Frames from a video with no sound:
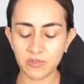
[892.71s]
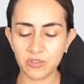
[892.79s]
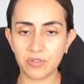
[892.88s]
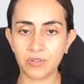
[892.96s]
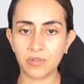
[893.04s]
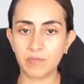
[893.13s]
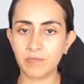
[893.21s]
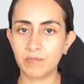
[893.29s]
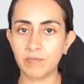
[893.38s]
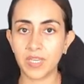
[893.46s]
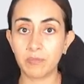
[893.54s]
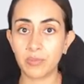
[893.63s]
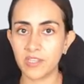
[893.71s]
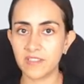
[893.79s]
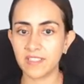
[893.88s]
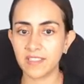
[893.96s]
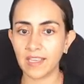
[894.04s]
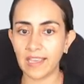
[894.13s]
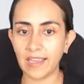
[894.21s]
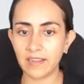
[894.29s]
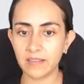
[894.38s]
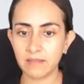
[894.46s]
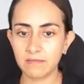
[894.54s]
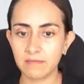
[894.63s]
so by pressing
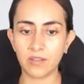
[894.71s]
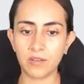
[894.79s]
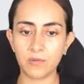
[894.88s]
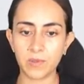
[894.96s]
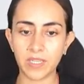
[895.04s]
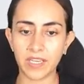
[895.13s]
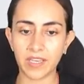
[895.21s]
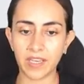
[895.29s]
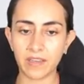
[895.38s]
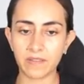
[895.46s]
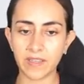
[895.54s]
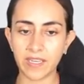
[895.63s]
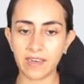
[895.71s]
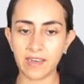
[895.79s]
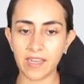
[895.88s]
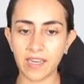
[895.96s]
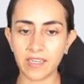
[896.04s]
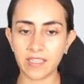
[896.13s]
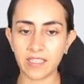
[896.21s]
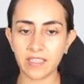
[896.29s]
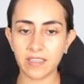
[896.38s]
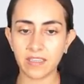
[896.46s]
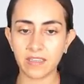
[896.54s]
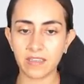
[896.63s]
L you will have a line
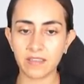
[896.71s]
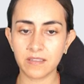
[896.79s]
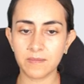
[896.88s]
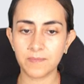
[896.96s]
in here.